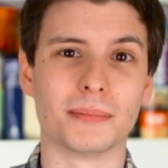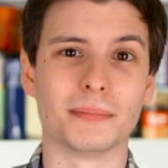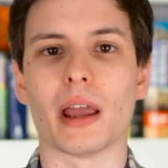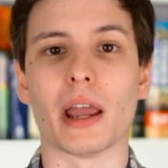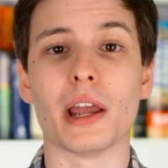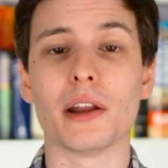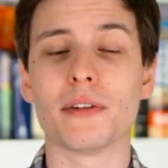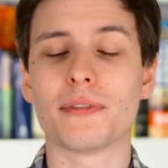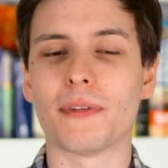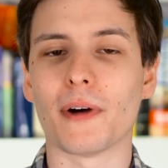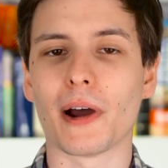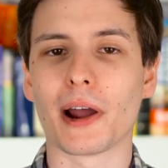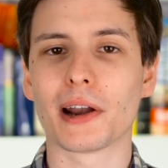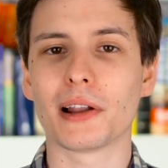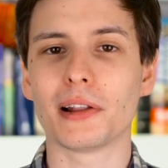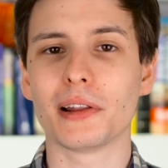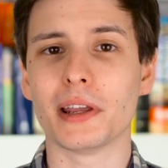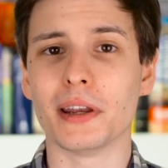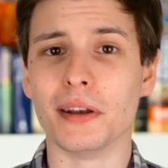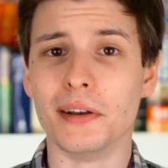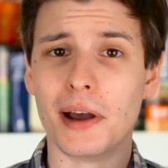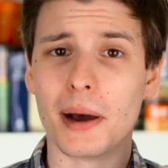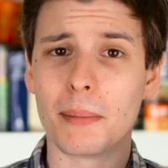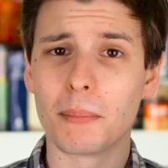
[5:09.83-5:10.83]
And
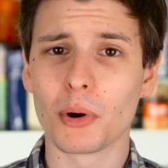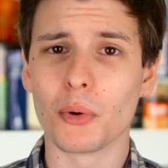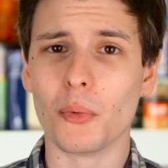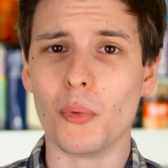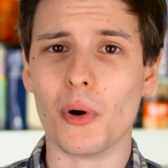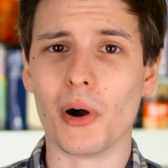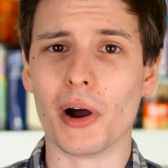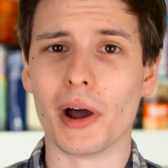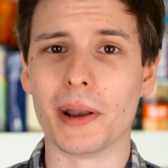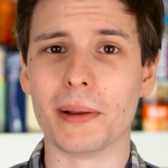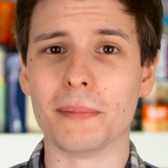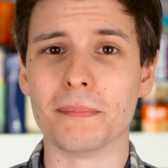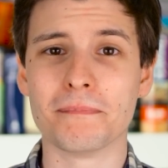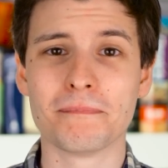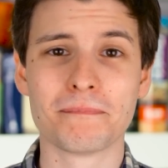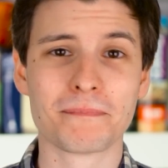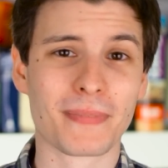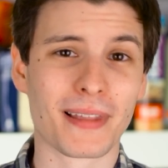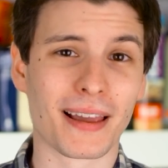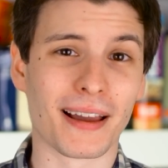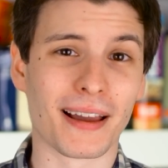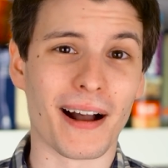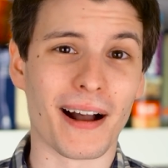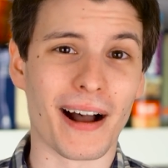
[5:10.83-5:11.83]
finally, number one,
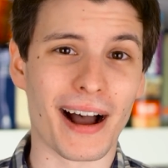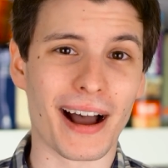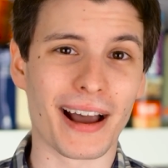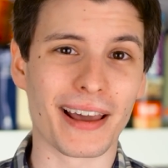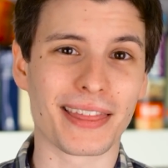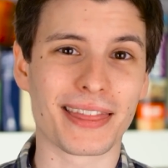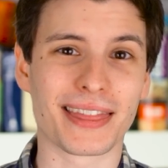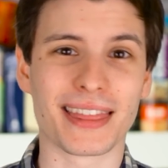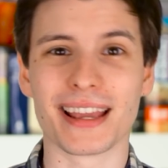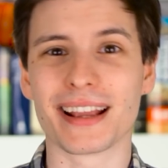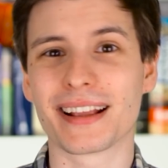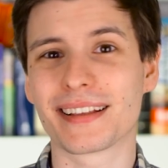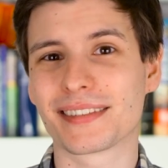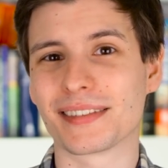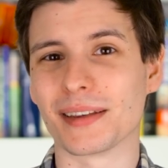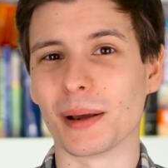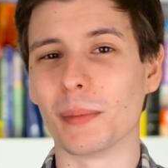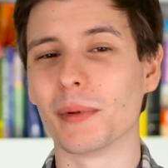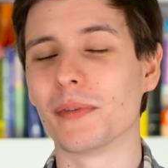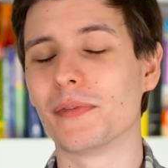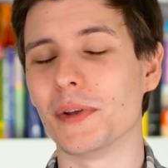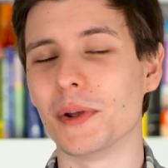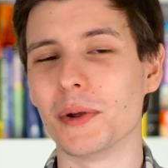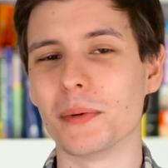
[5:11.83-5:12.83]
I think
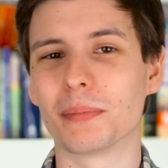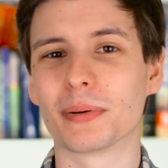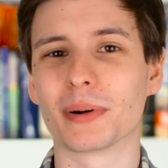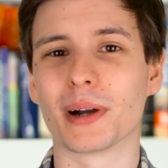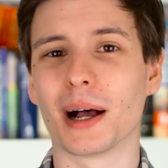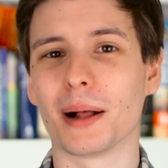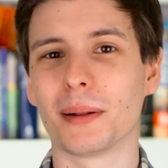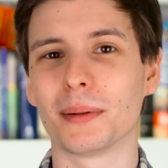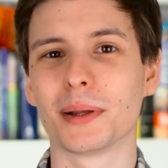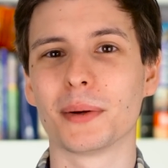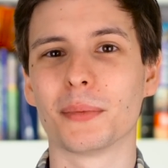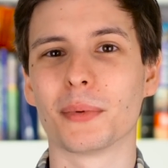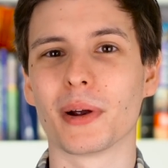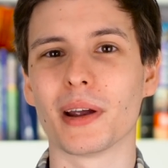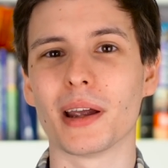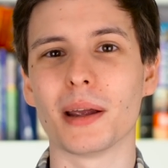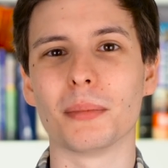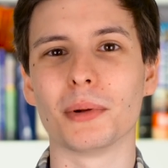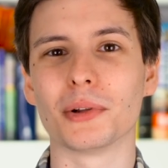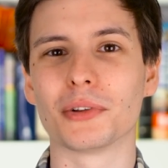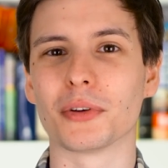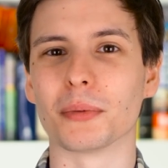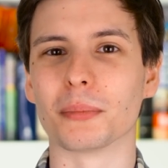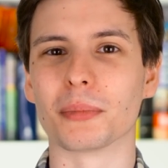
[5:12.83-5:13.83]
some of you probably were
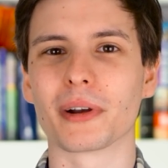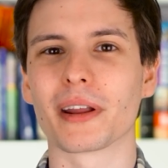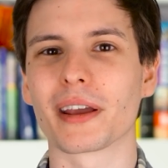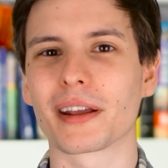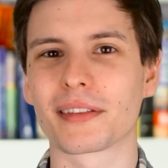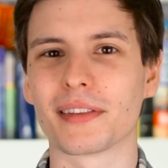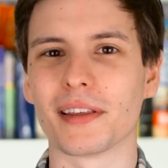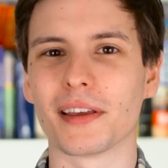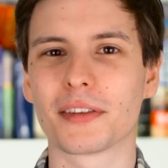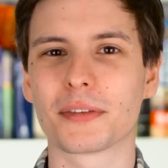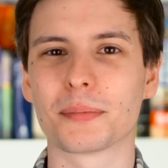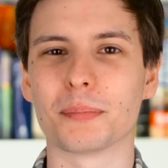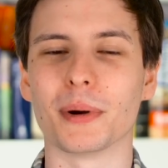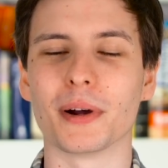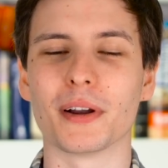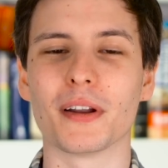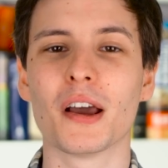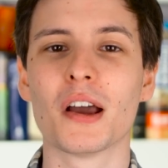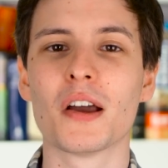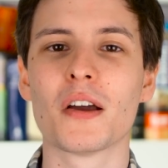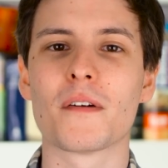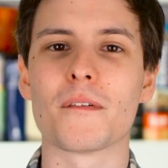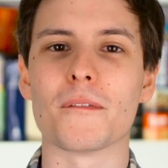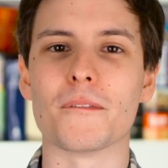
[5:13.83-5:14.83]
able to predict this, but
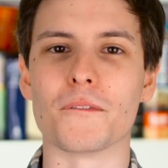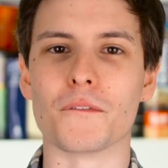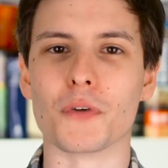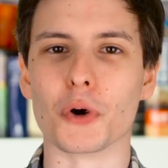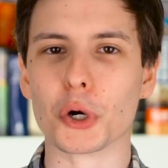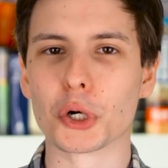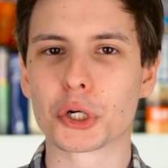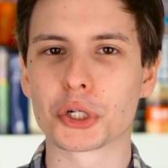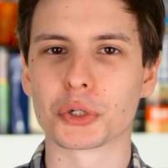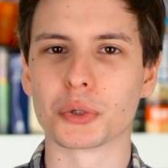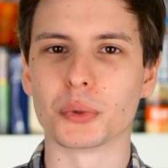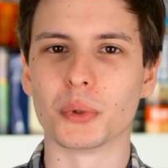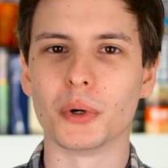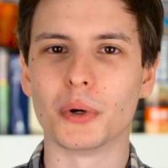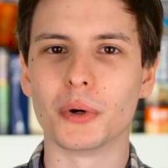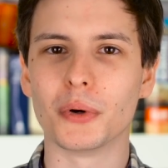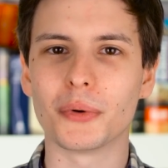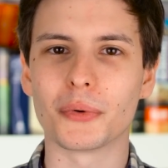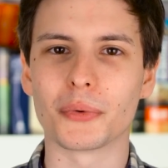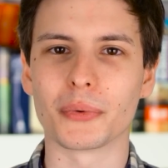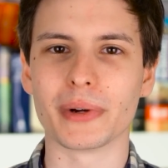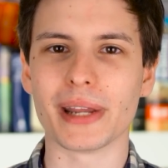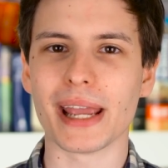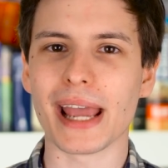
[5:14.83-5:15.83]

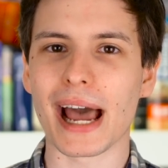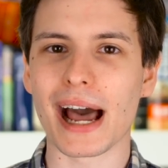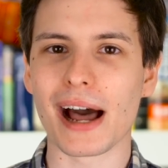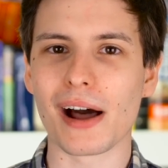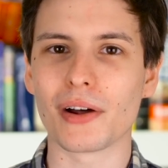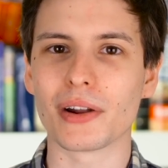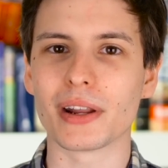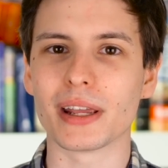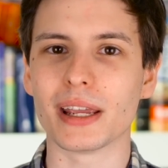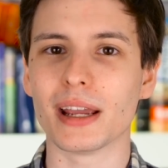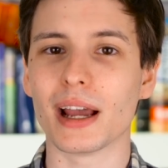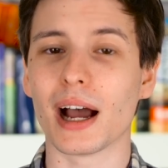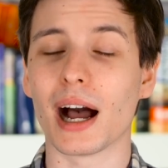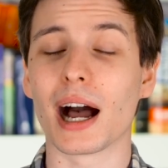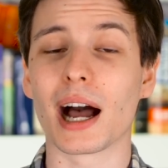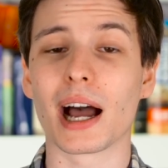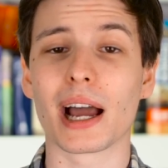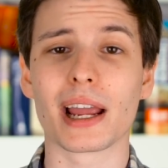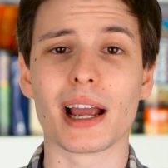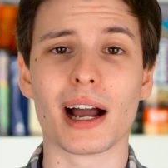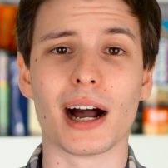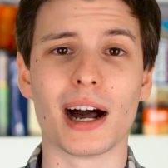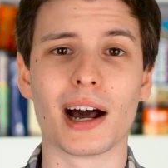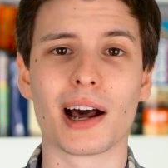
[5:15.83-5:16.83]
virtual reality.
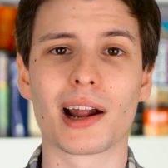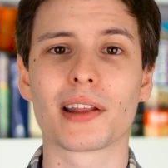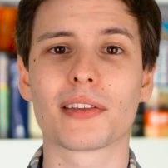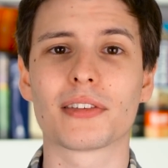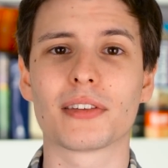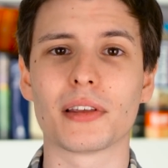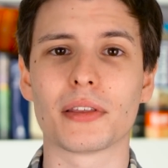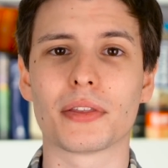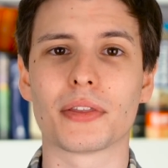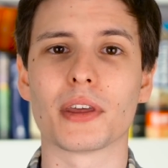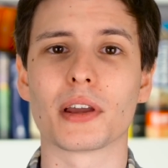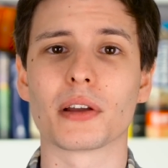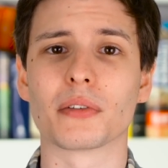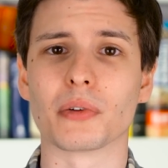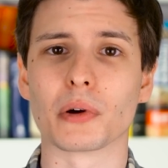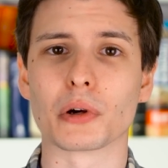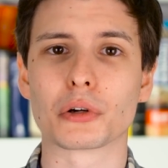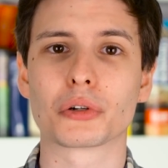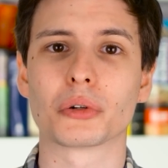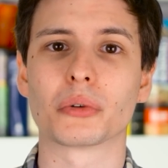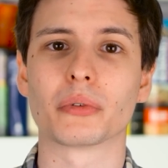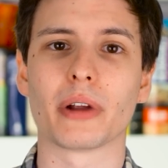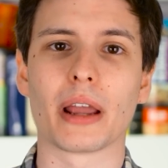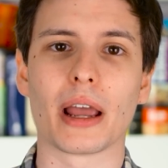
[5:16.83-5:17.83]
I honestly think
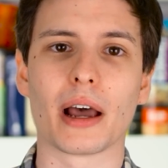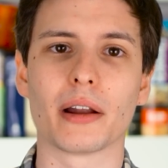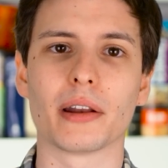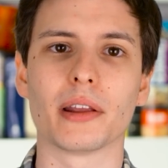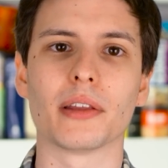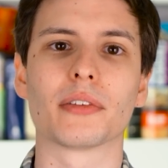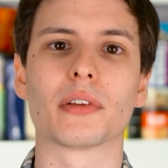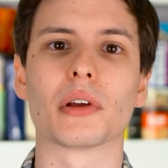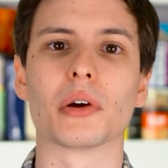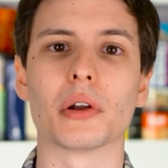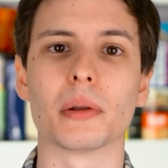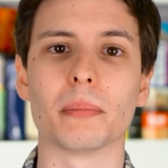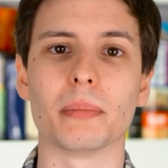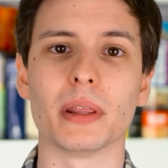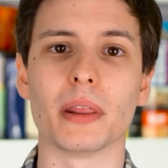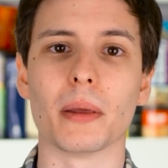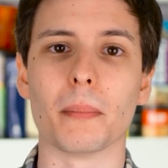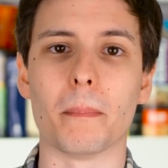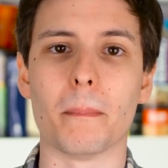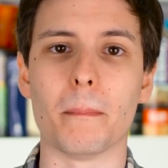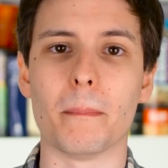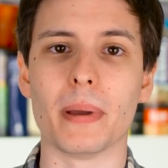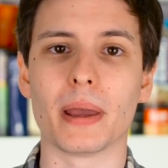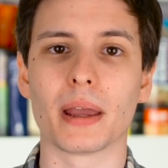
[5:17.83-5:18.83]
virtual reality is going to be
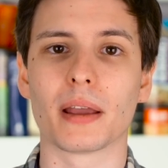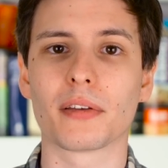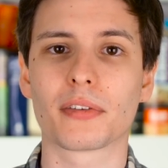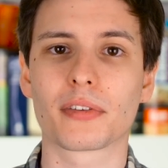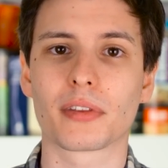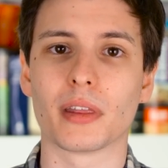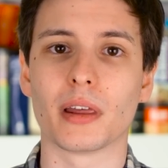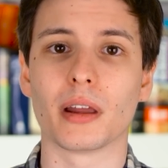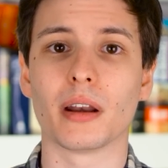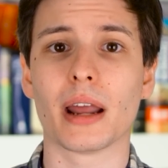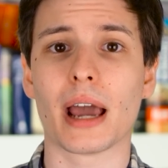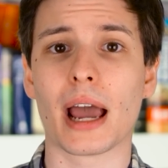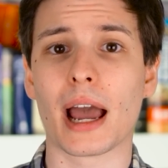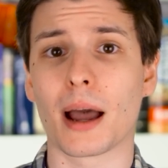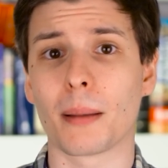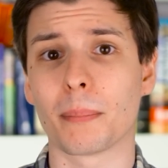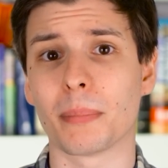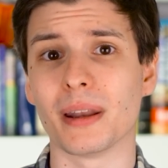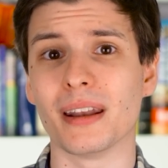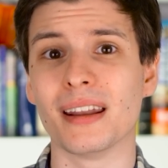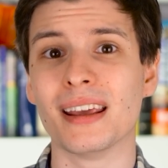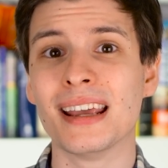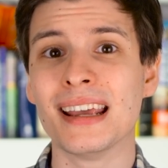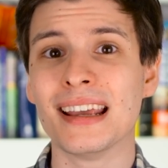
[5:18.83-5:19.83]
the biggest thing to
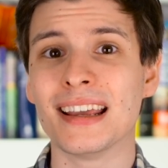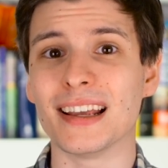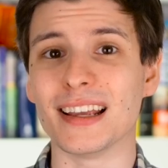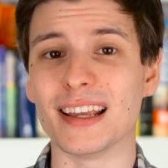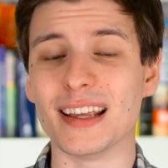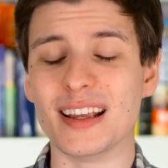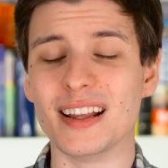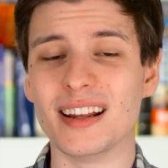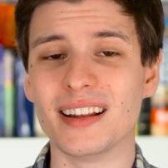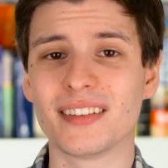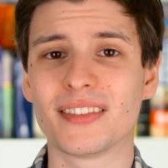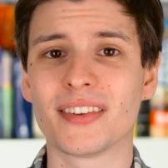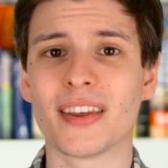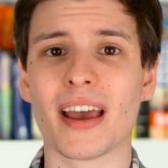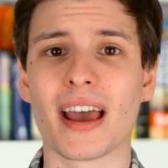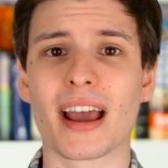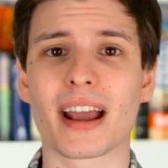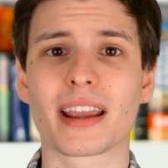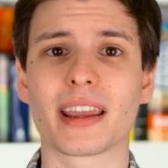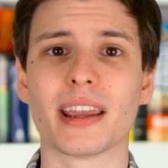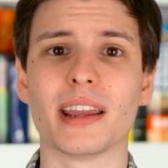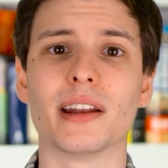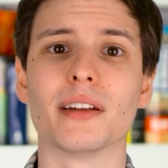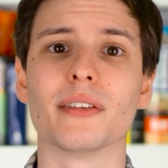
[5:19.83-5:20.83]
happen in
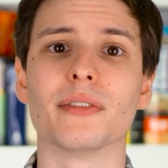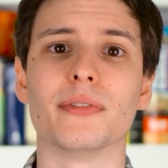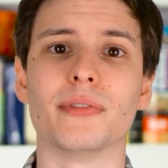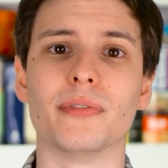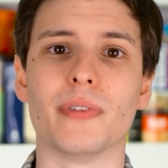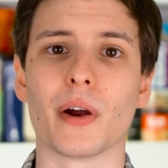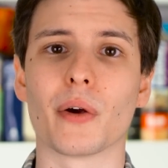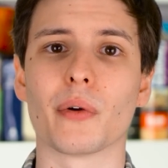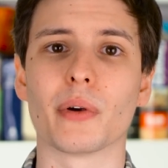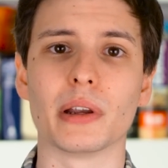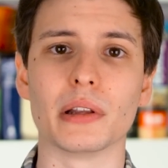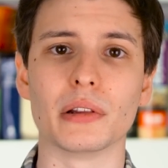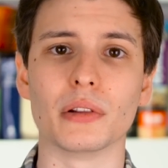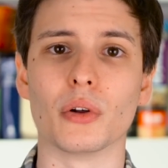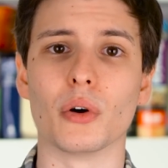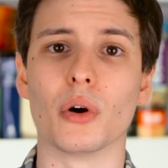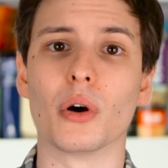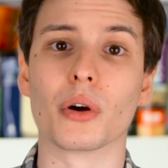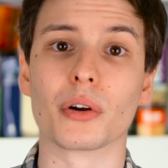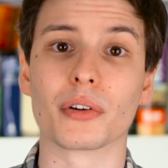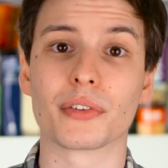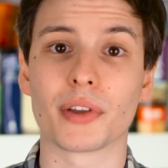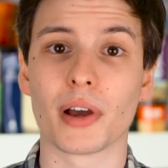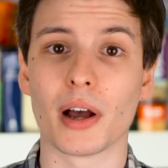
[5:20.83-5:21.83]
tech in a very
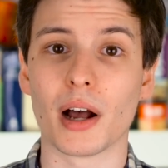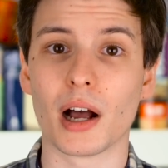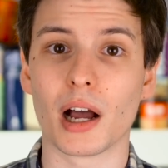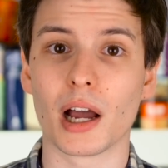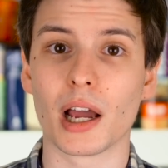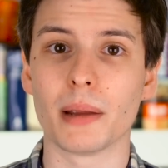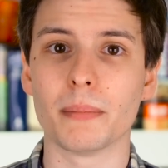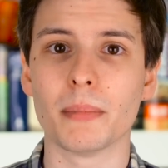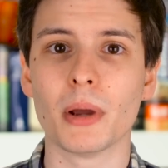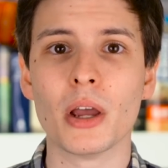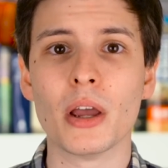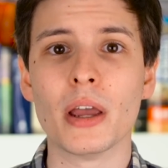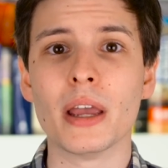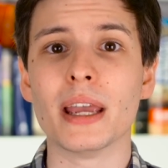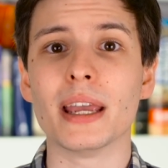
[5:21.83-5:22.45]
long time.